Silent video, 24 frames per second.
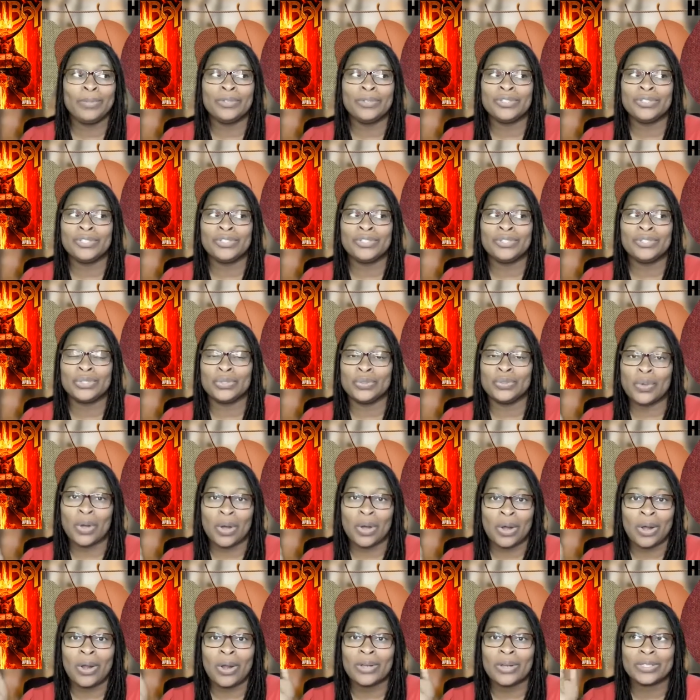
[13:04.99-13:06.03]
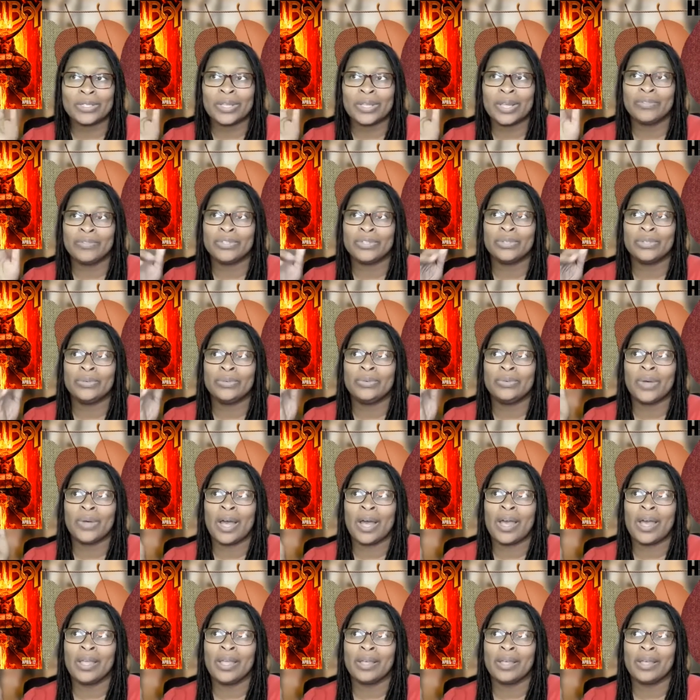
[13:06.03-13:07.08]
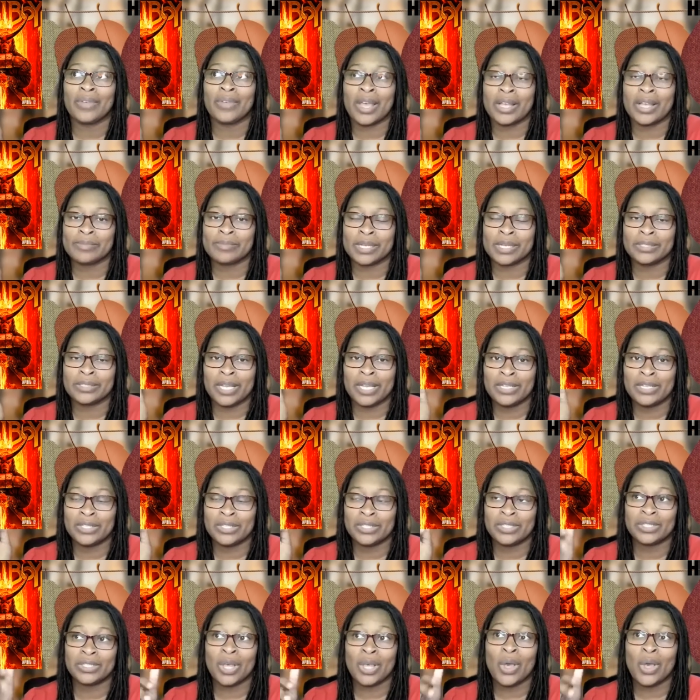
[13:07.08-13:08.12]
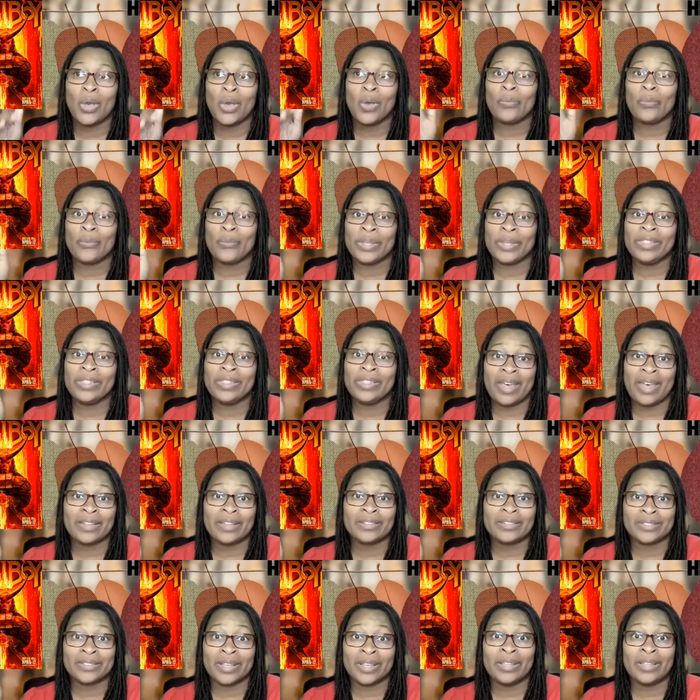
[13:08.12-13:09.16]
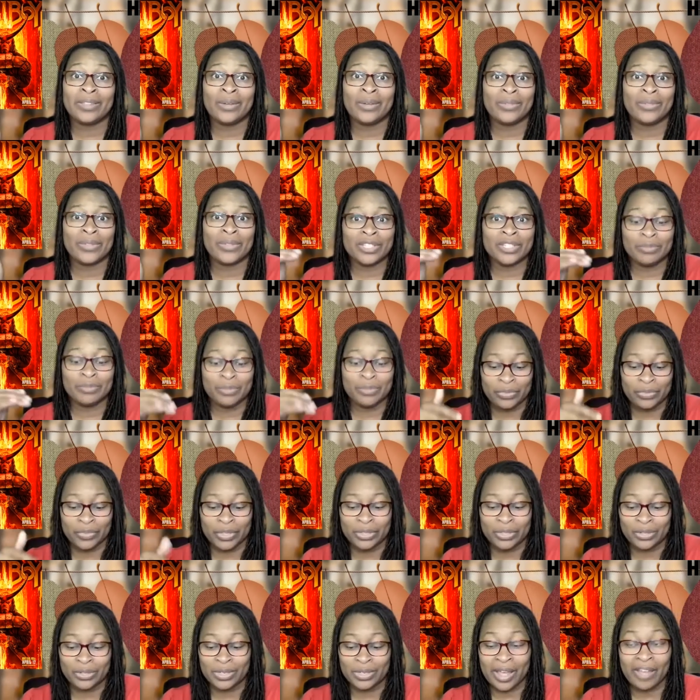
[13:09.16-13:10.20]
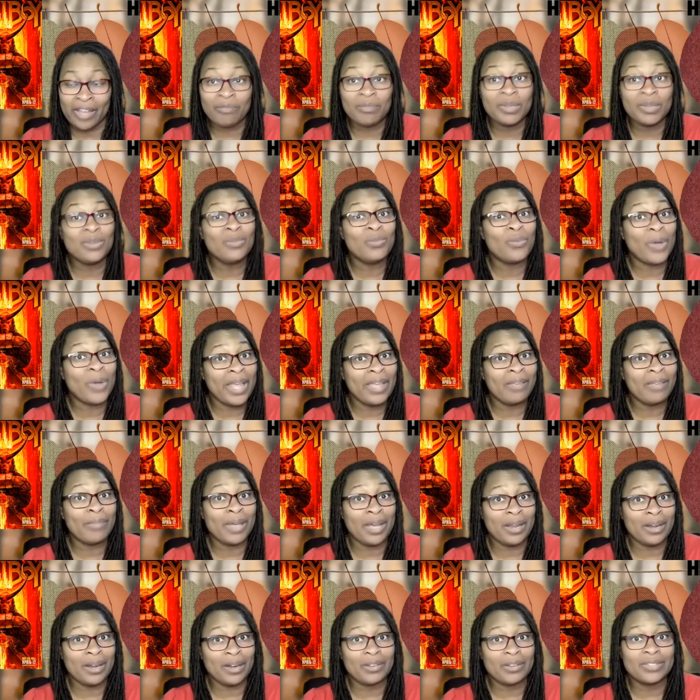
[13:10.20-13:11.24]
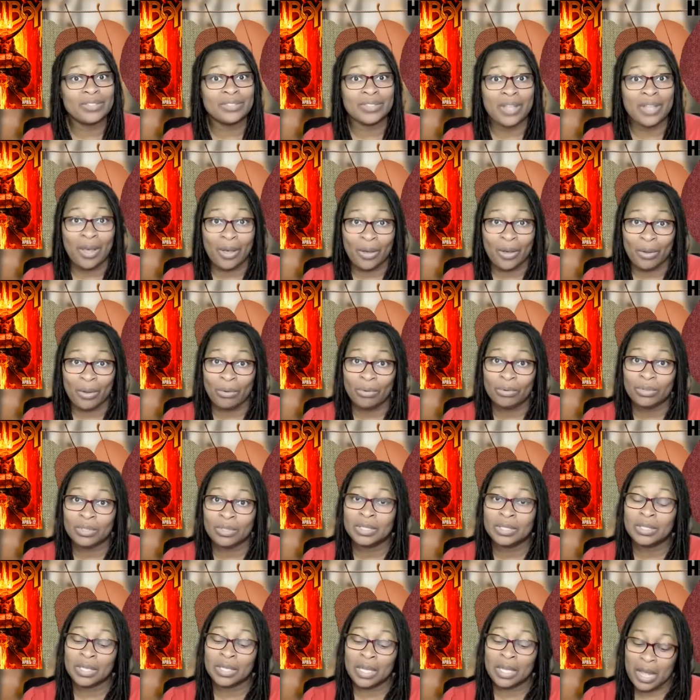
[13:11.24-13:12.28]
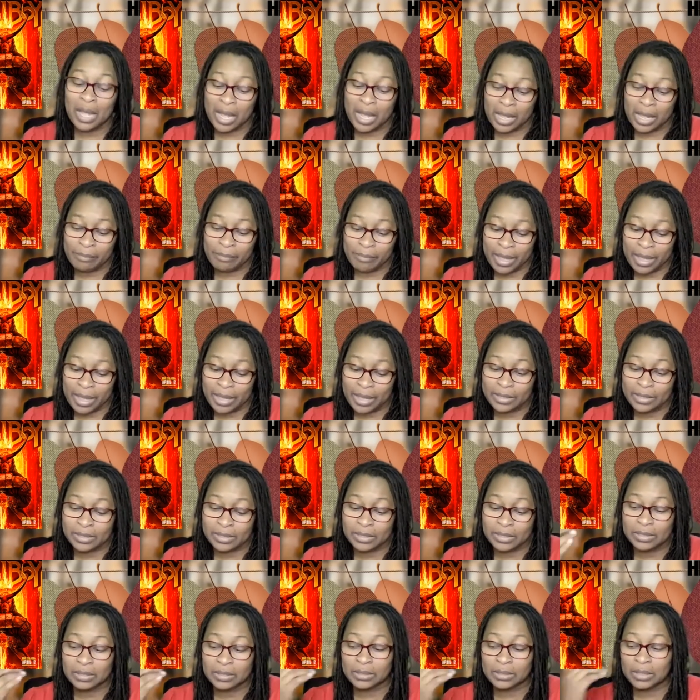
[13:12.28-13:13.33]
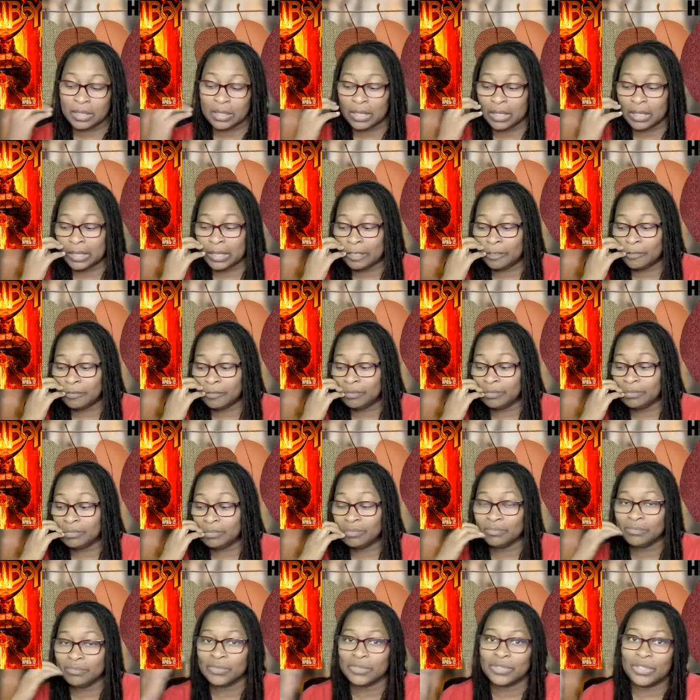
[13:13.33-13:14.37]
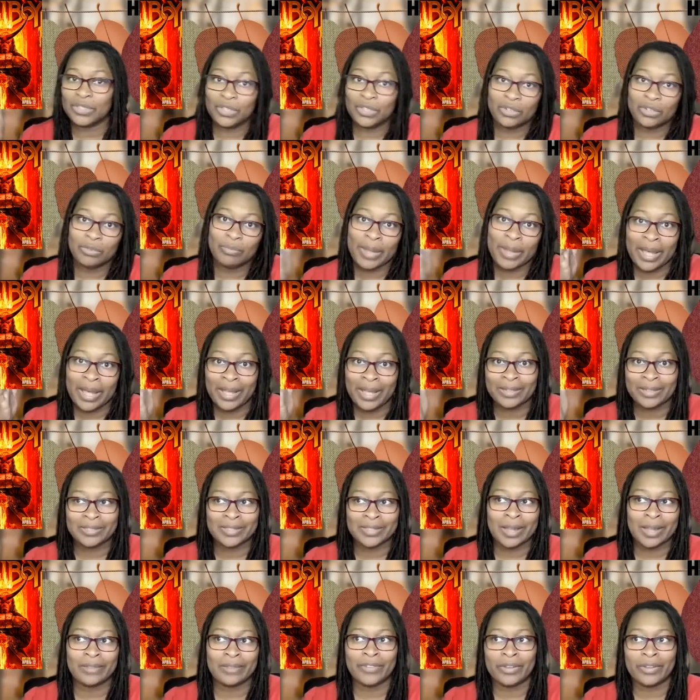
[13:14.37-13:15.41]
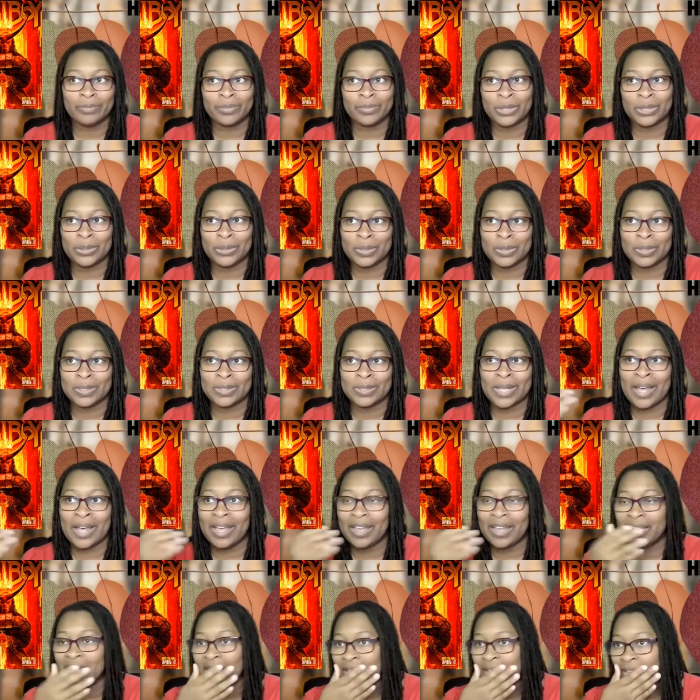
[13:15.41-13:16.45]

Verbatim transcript: are just too harsh. They have too high of expectations. With that said, though, this movie could have been way better. So, hot mess. Um, good or bad, it's kind of up to you to decide.